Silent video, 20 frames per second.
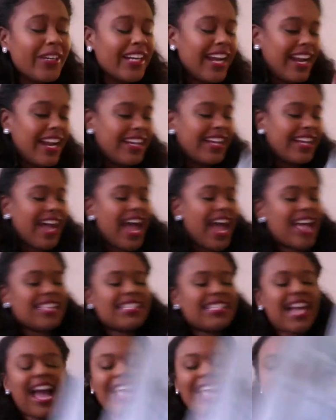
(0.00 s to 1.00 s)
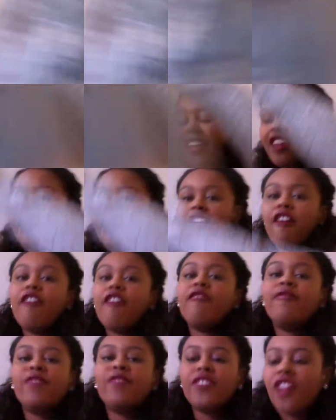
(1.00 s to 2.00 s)
and guys, I did
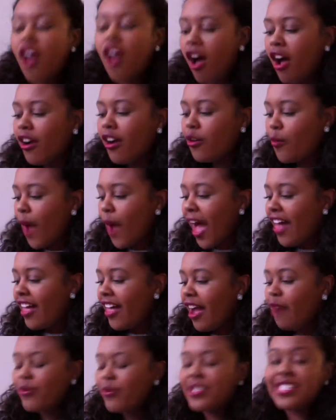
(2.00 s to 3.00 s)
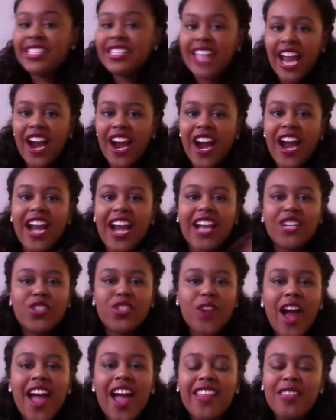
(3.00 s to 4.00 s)
vlog while I was there and I
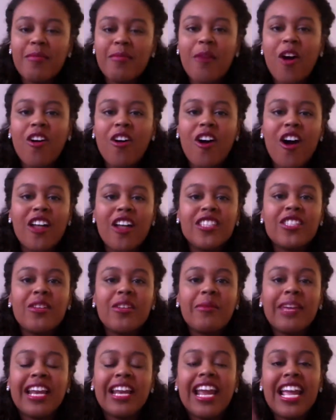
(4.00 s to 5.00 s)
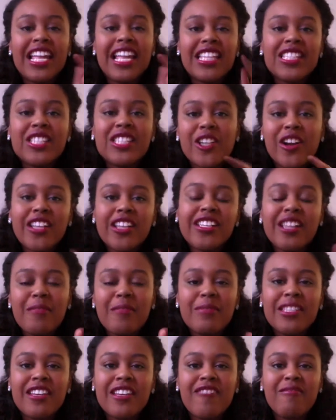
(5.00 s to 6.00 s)
tried them all on, so I'm gonna insert
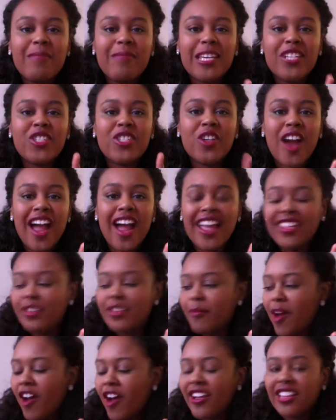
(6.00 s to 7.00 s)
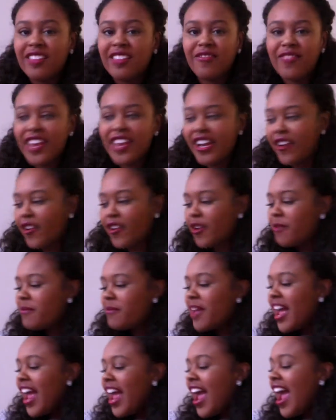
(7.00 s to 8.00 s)
clips of me trying them on in the fitting
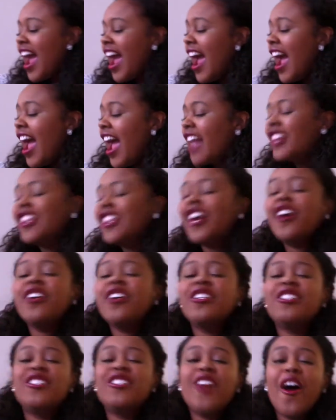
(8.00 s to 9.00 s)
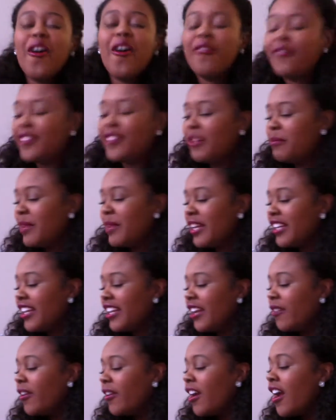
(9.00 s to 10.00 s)
room. And they're so flipping
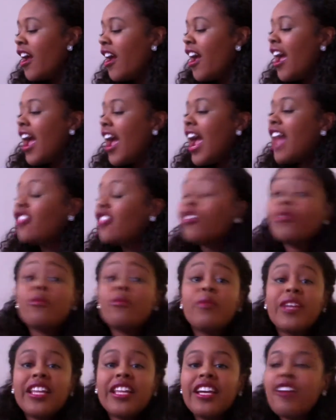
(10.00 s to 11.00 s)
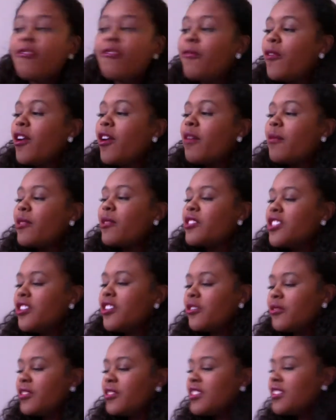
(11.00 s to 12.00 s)
cute. And they're really affordable
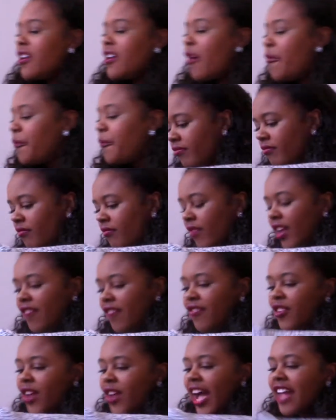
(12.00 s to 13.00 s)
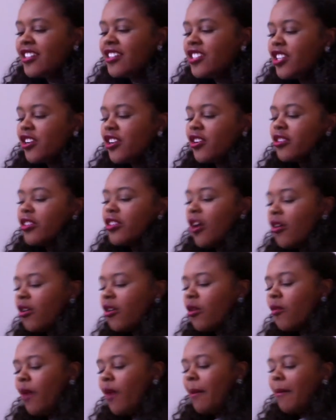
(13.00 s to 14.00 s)
too. So if you head to your
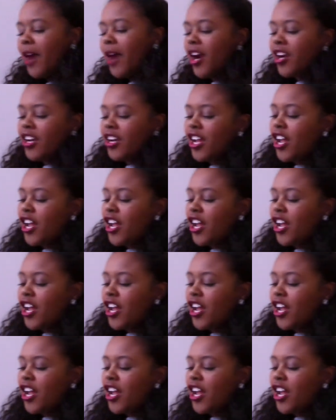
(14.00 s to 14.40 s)
local Walmart,